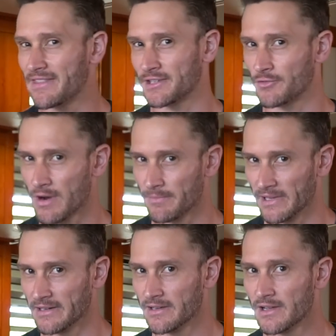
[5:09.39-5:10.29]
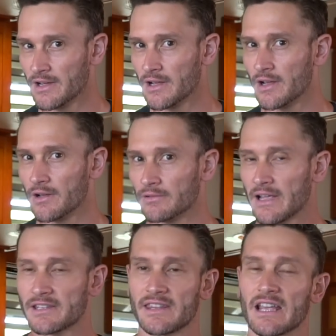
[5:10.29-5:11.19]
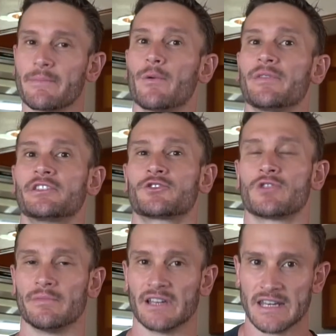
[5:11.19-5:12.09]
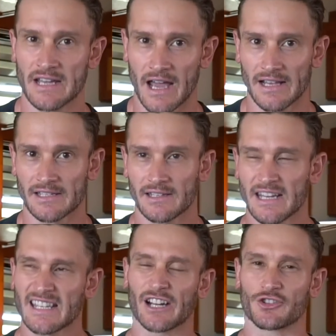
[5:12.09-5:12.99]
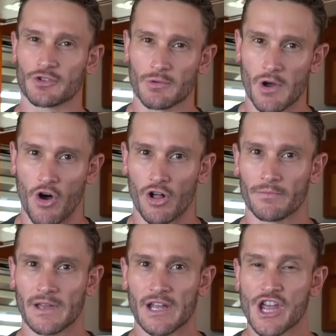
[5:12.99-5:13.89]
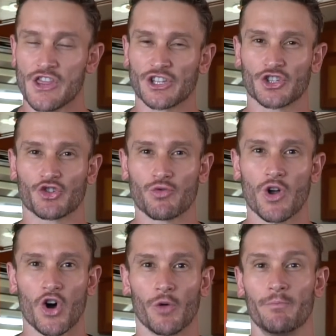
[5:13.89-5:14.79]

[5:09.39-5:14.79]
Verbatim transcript: at this gremlin, let's think about what this gremlin does. He's like a troll. This troll